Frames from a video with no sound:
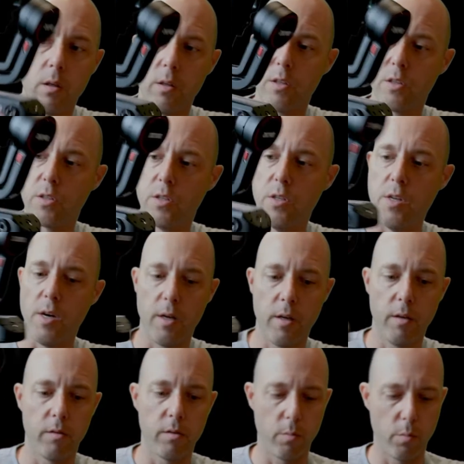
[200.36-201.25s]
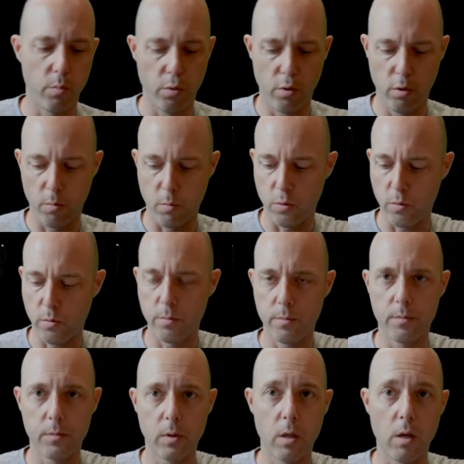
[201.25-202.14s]
It's nice, portable.
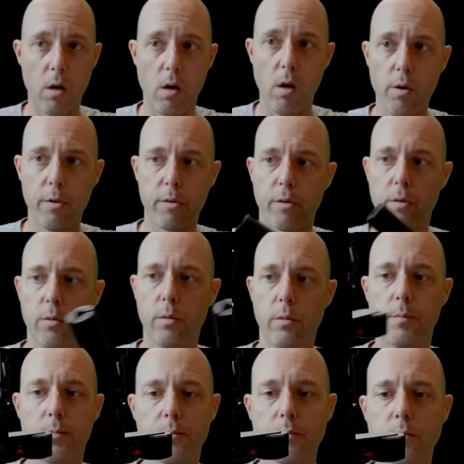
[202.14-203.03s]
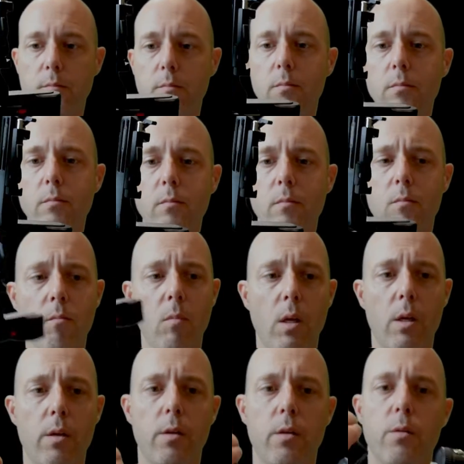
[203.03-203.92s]
Also,
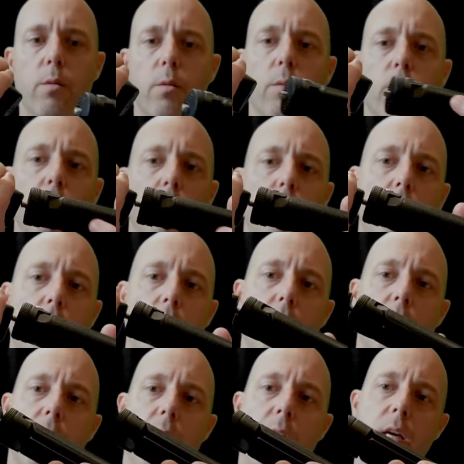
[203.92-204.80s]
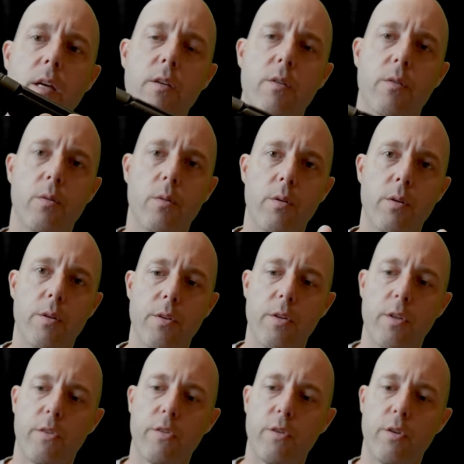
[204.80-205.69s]
the handle
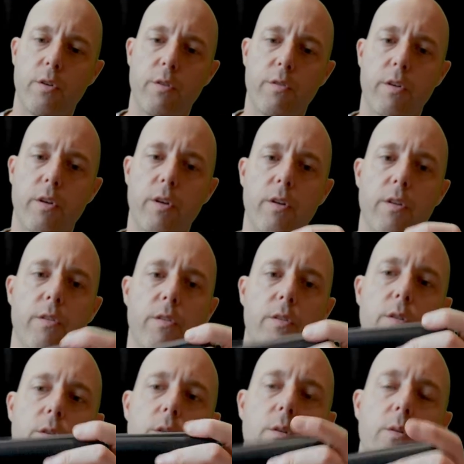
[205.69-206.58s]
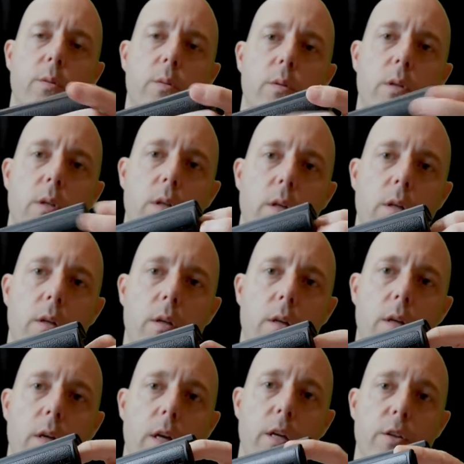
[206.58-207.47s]
that serves as, you know,
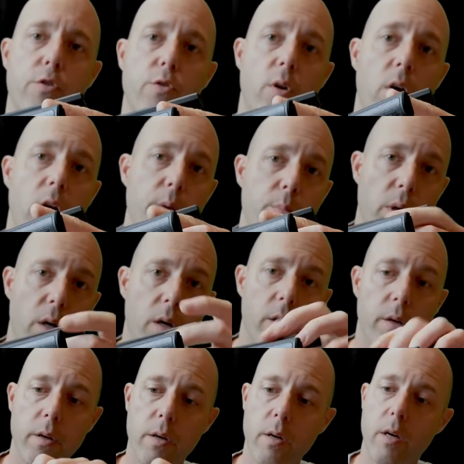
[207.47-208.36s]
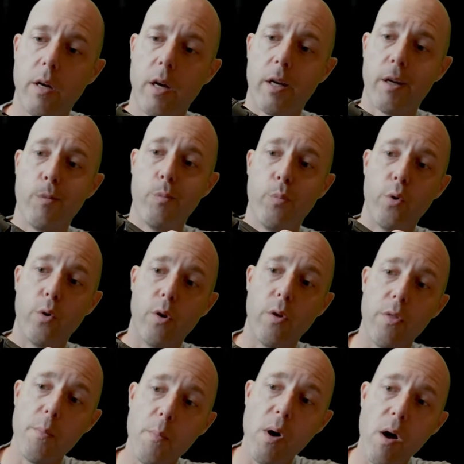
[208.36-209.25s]
a tripod, I can put
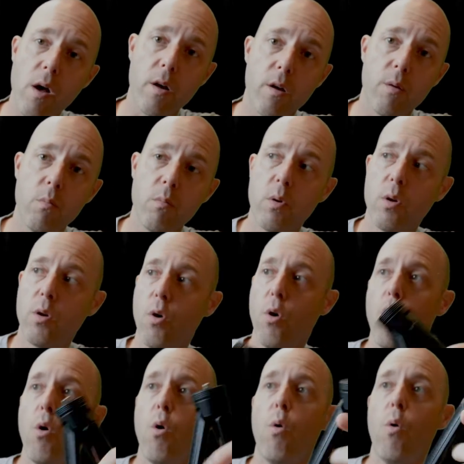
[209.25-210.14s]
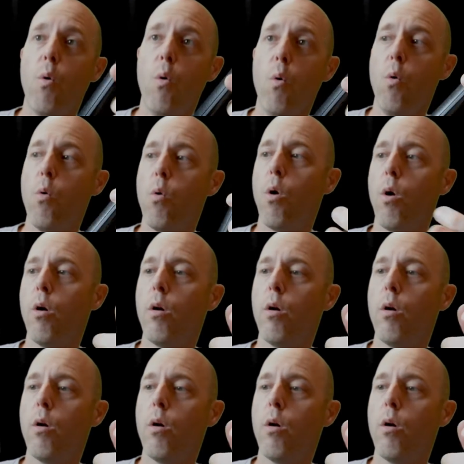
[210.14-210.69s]
on the bottom, or,